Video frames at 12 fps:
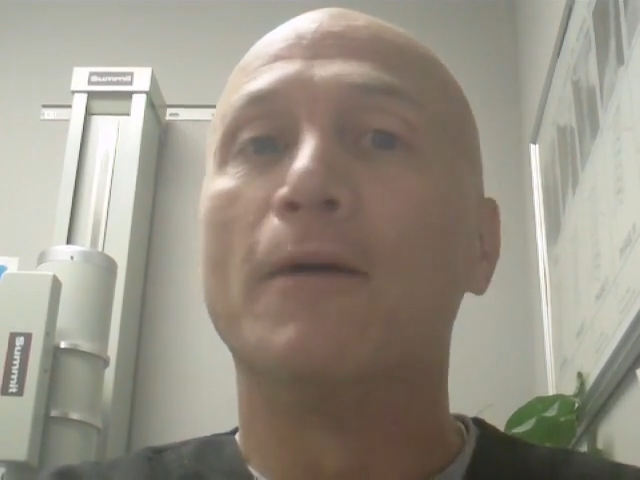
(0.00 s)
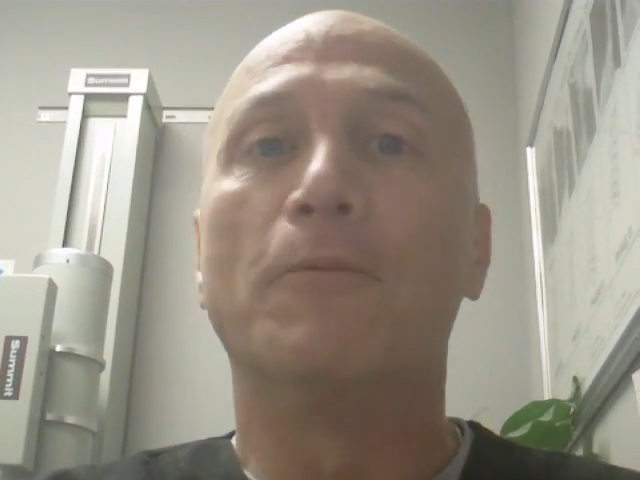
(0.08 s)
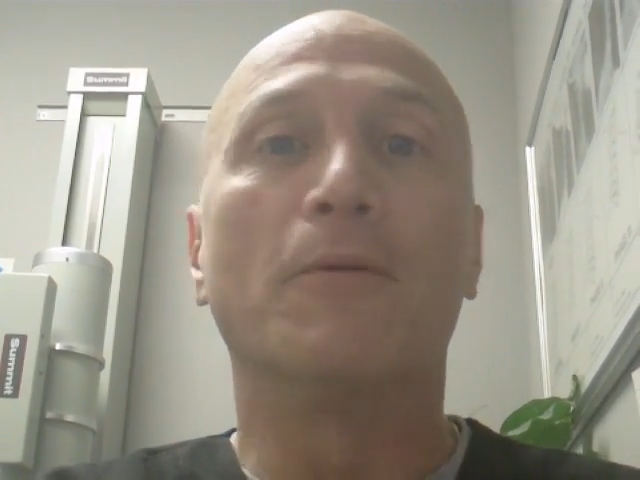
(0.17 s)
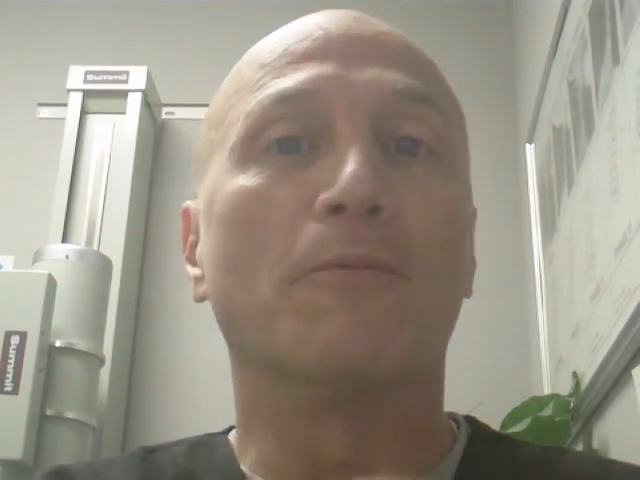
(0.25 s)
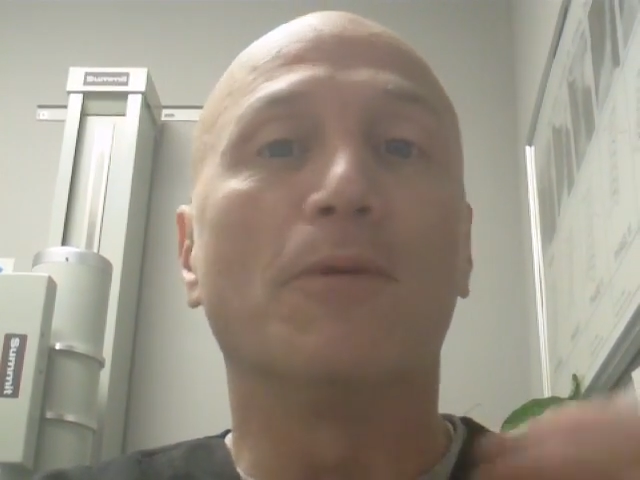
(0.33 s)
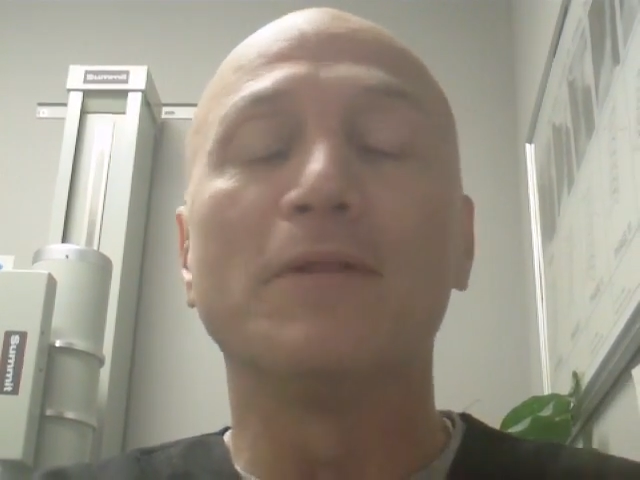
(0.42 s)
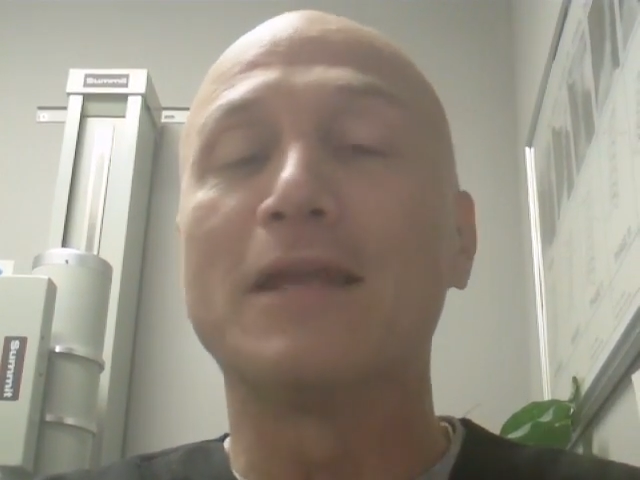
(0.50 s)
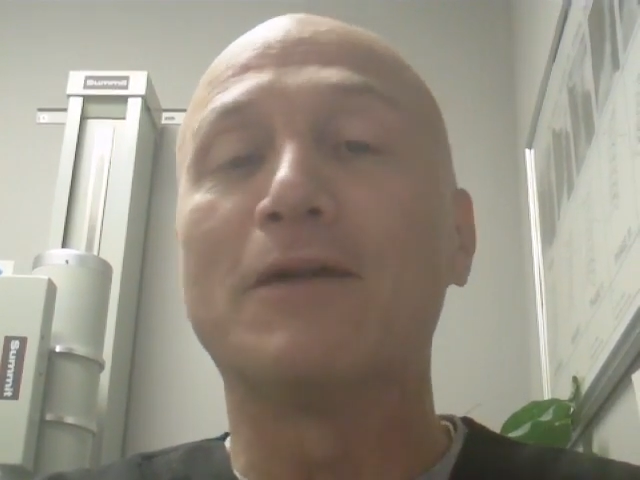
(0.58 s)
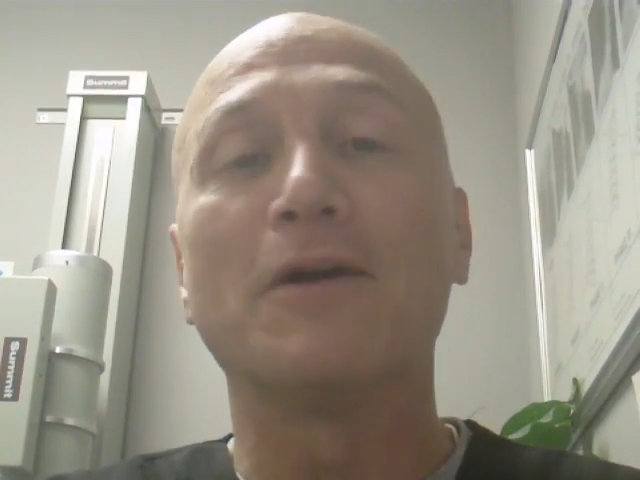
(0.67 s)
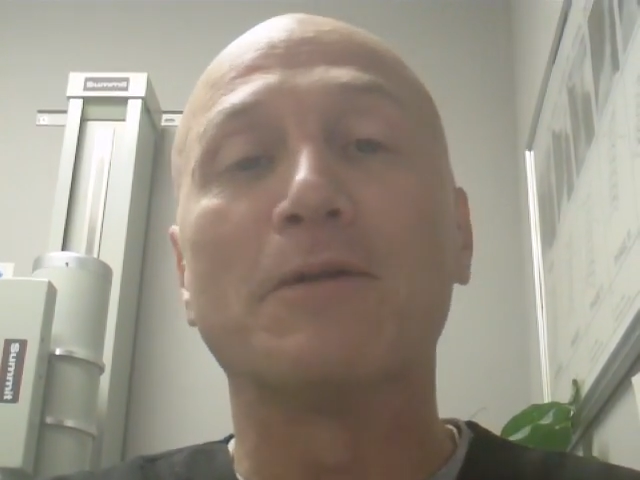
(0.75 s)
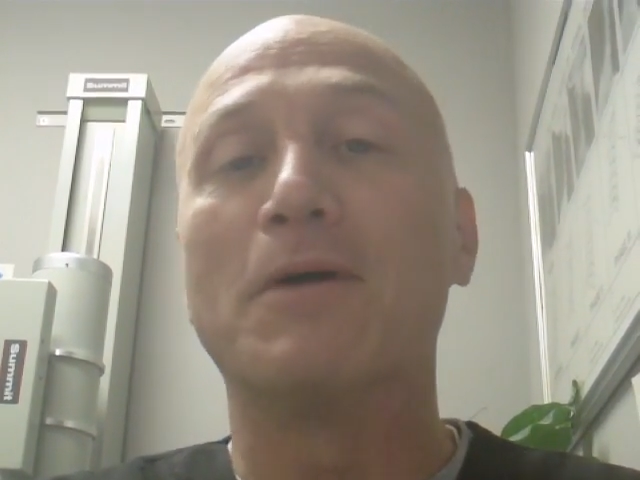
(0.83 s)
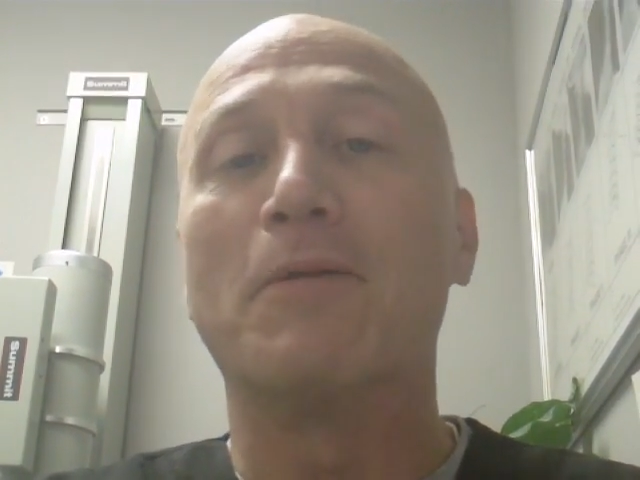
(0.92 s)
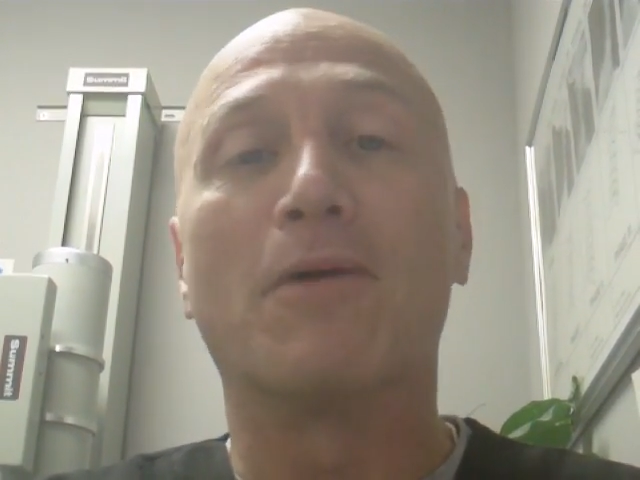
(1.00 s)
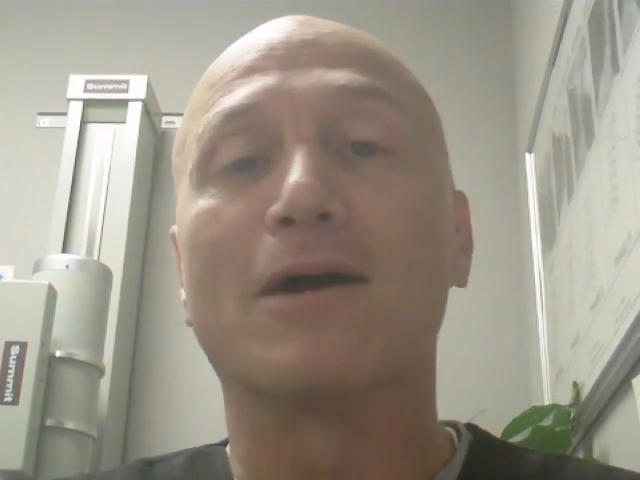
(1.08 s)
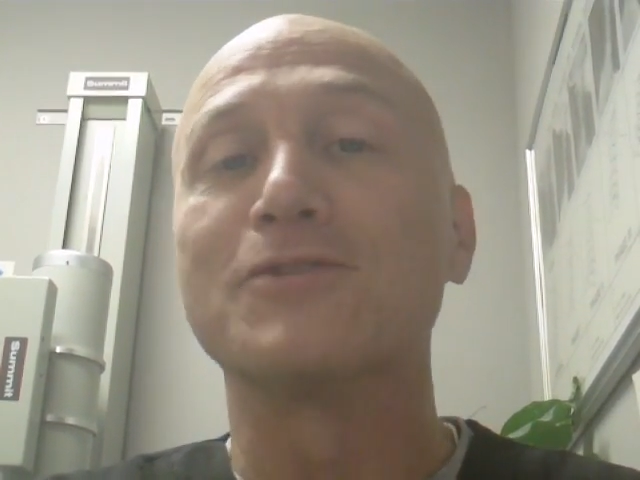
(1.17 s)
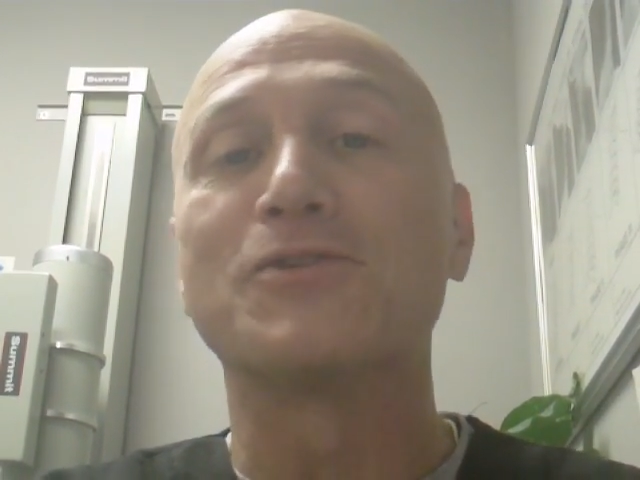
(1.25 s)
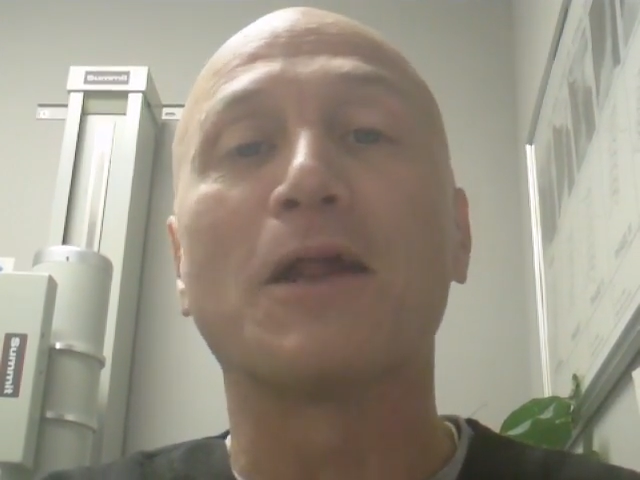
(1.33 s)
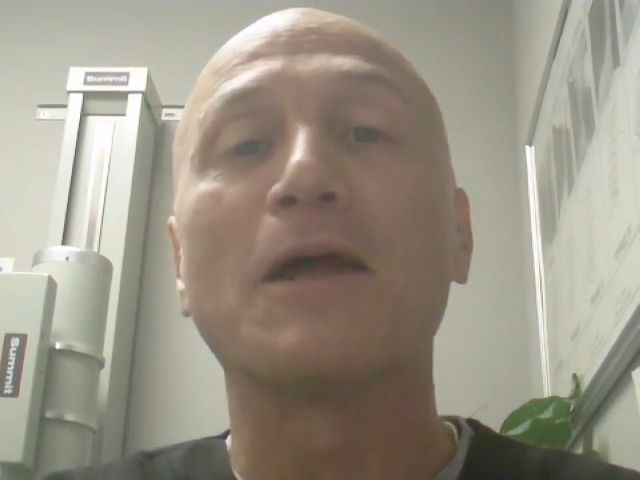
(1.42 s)
Well, one thing good about
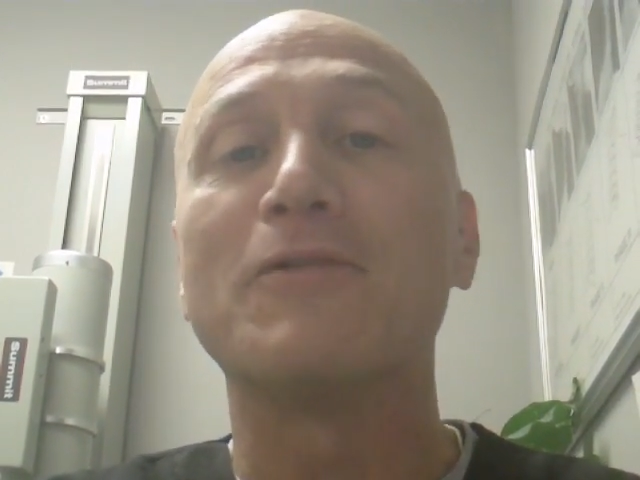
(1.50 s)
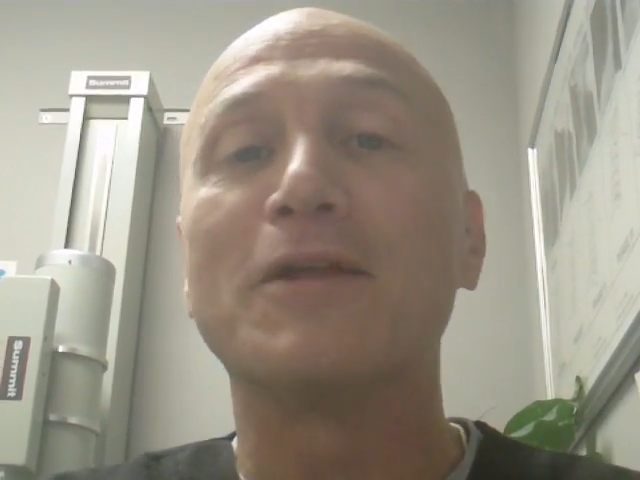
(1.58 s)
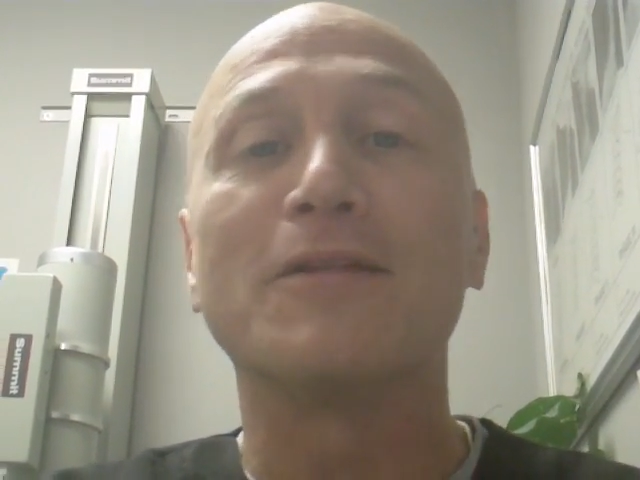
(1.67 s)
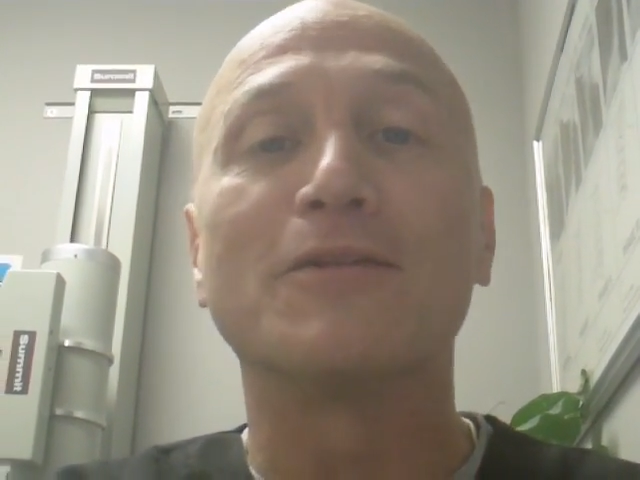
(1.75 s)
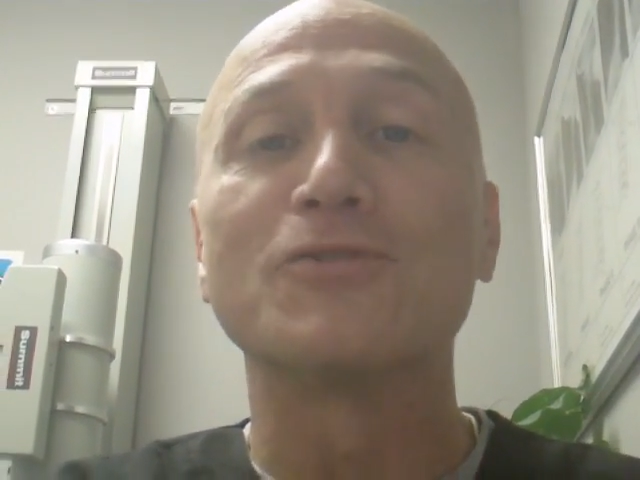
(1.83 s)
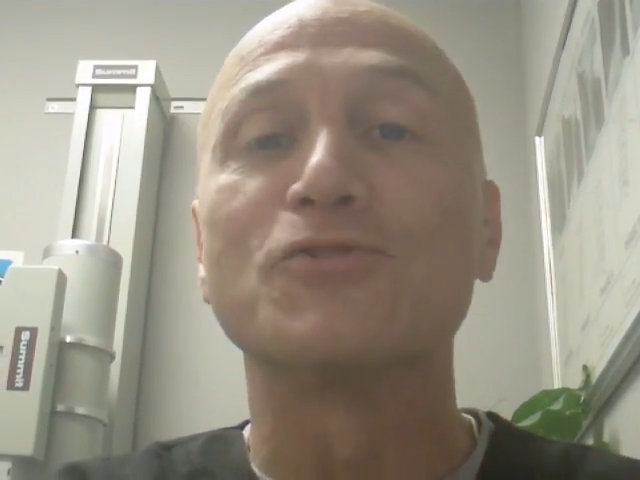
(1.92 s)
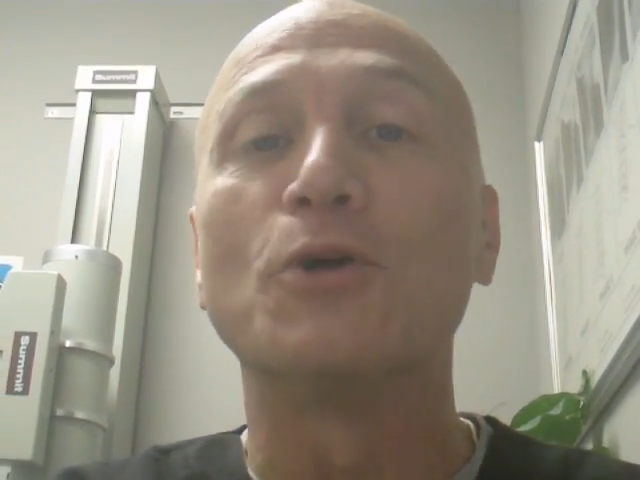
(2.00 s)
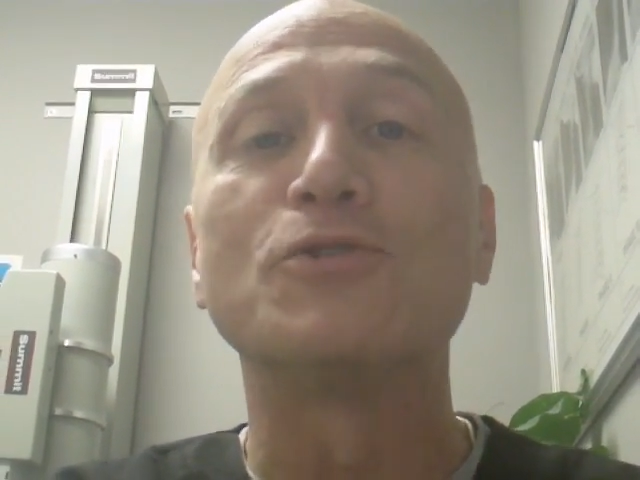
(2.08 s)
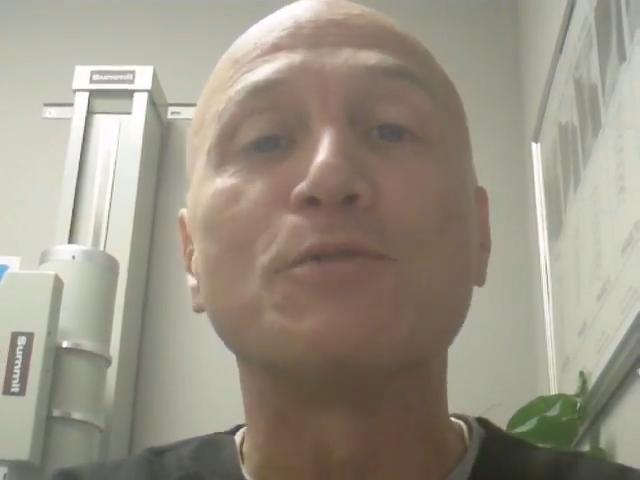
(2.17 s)
Mars, they don't have any, there's no